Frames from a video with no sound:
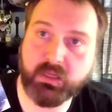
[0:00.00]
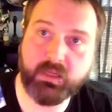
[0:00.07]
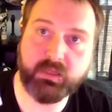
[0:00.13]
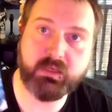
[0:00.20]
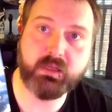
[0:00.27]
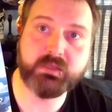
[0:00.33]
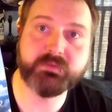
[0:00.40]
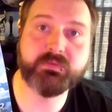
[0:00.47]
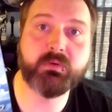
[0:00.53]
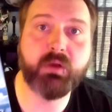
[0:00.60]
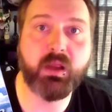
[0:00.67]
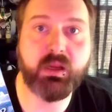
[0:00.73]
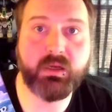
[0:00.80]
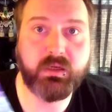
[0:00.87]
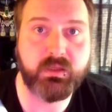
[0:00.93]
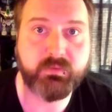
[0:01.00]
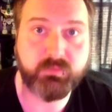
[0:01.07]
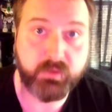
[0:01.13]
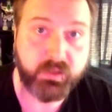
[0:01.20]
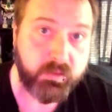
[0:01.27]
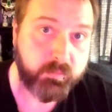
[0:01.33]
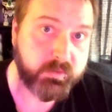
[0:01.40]
a nice variety of
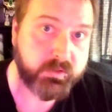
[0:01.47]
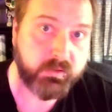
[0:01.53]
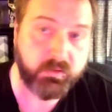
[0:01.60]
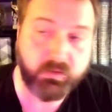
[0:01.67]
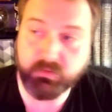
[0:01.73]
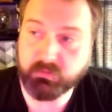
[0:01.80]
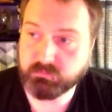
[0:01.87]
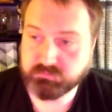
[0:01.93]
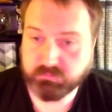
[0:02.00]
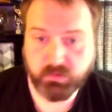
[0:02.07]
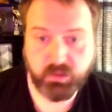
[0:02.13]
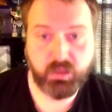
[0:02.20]
reading material